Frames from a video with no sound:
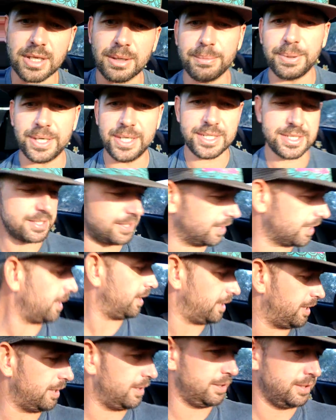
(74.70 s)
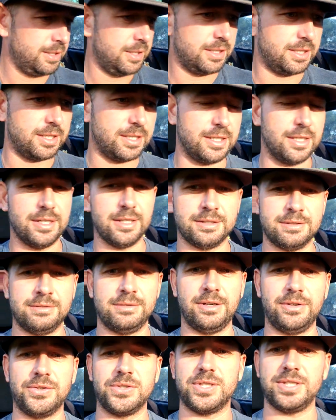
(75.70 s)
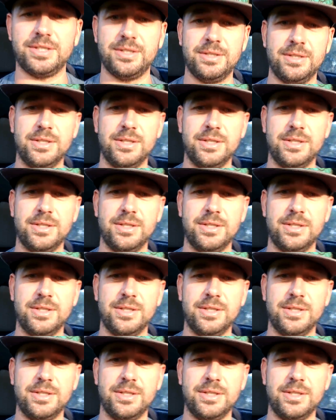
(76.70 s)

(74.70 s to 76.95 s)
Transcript: components of the car, obviously